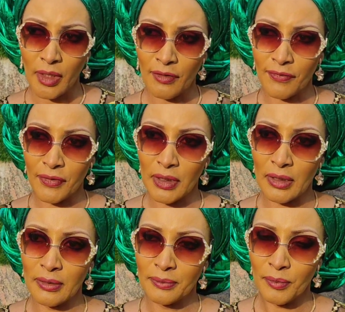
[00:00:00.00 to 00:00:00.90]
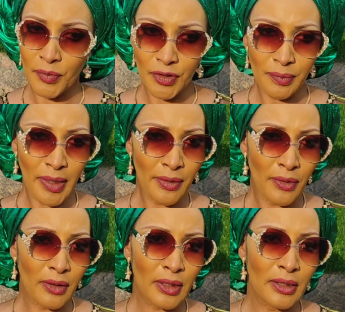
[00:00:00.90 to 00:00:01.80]
of uh, Bruce
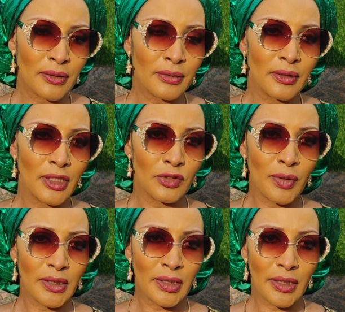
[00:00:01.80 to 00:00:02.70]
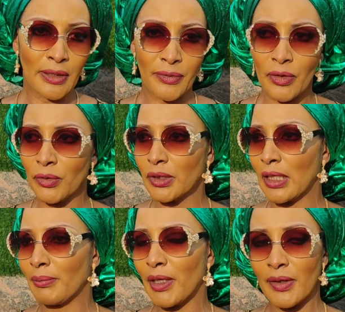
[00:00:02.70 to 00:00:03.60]
Mayrock a 20 year old
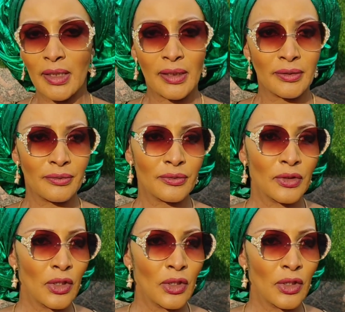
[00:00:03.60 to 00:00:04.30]
American